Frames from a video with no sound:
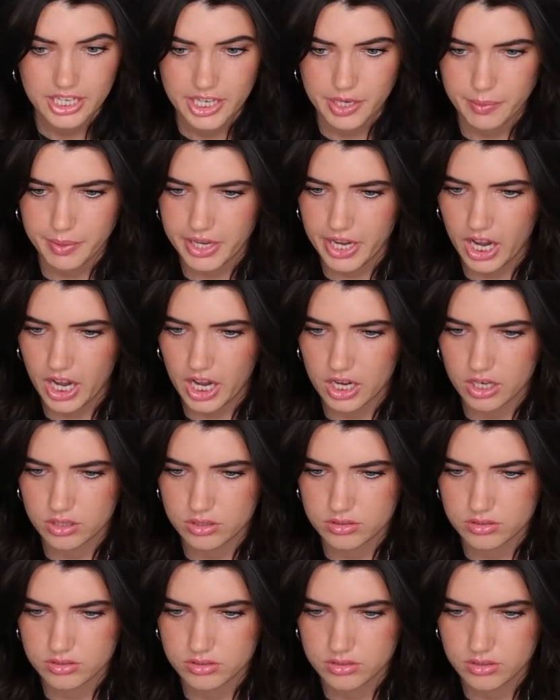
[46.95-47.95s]
Here we
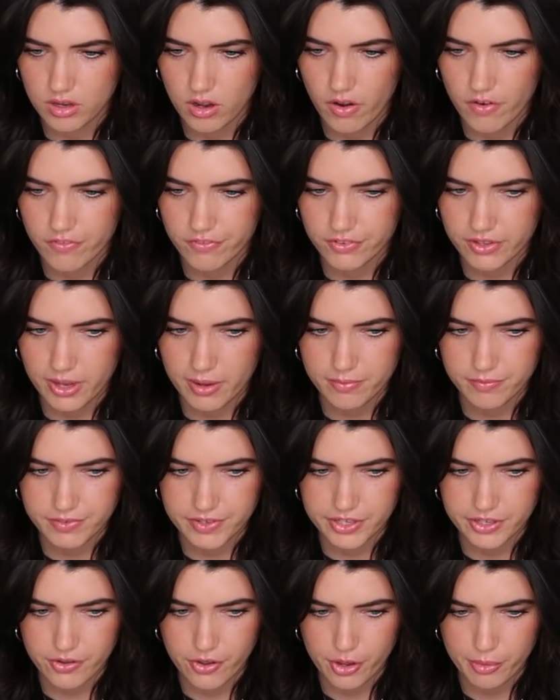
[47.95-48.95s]
go. Hopefully I'm
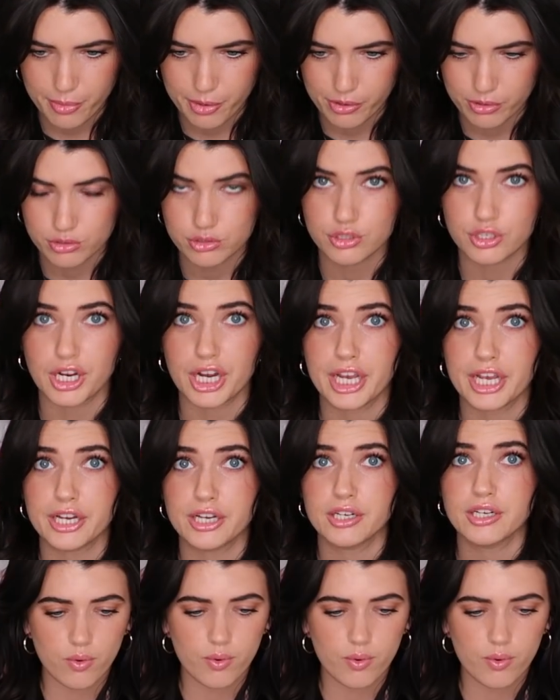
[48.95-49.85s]
videoing my whole screen.